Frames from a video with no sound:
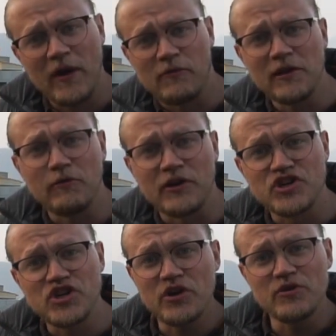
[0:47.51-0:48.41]
what I really want to
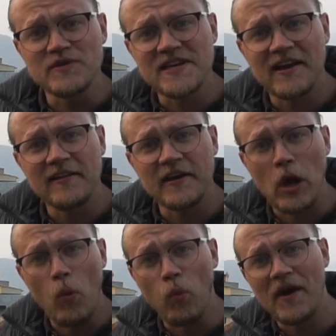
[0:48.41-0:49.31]
show you is kind of like
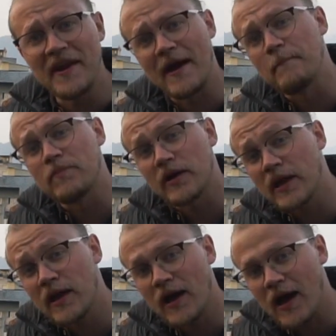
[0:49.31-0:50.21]
what I'm
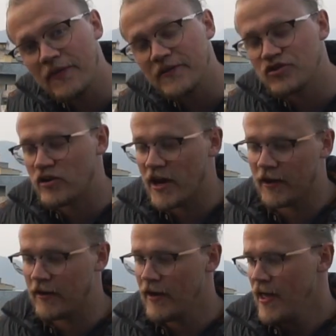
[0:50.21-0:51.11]
bringing on the
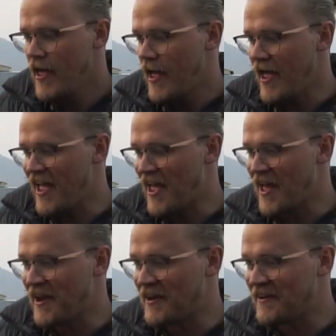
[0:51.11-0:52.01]
trek
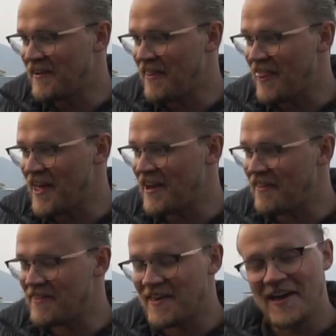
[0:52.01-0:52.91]
and then
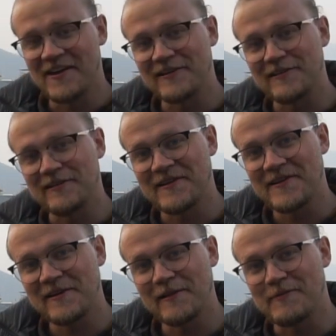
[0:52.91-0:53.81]
at the end it'll
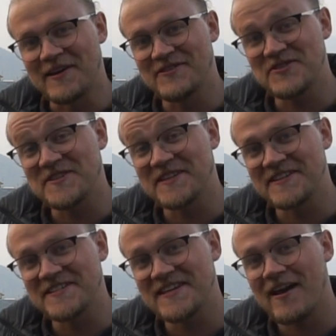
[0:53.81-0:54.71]
it'll be interesting
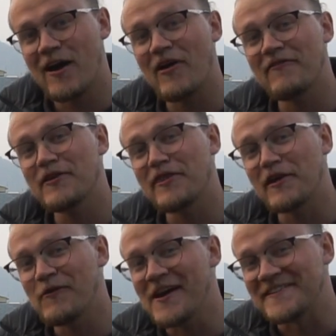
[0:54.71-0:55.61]
to see how
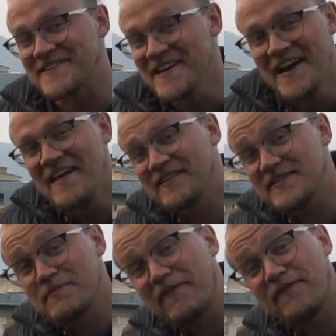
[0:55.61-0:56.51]
everything went. This
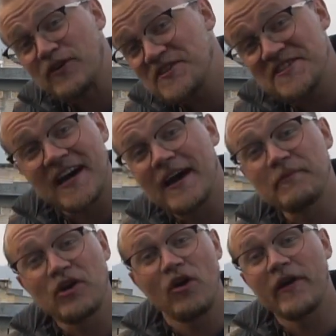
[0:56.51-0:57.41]
is my first
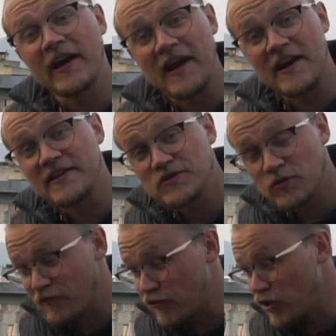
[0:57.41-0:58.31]
time going on any
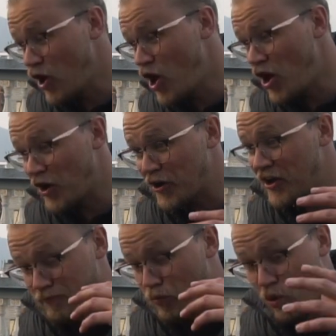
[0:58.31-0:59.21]
sort of long,
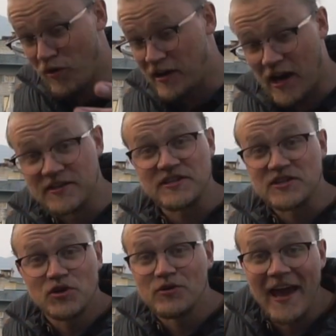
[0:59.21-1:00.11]
more than honestly
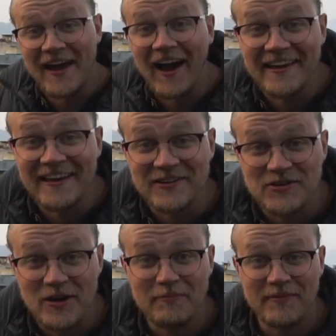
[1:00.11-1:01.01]
two-day hiking
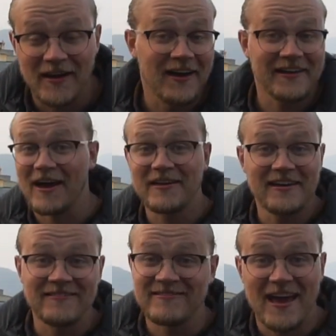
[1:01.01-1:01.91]
trip, uh,
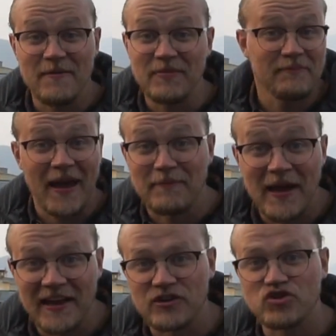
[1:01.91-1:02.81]
hiking, camping,
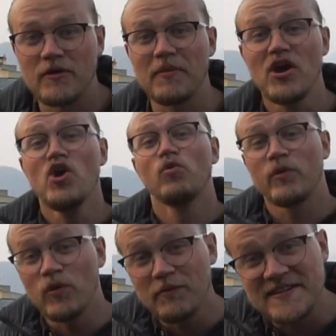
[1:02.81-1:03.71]
backpacking trip. We
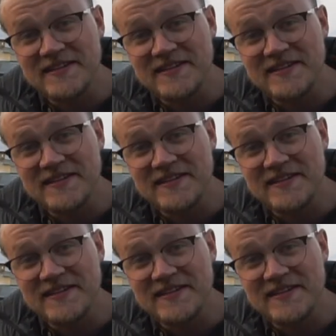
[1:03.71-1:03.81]
will be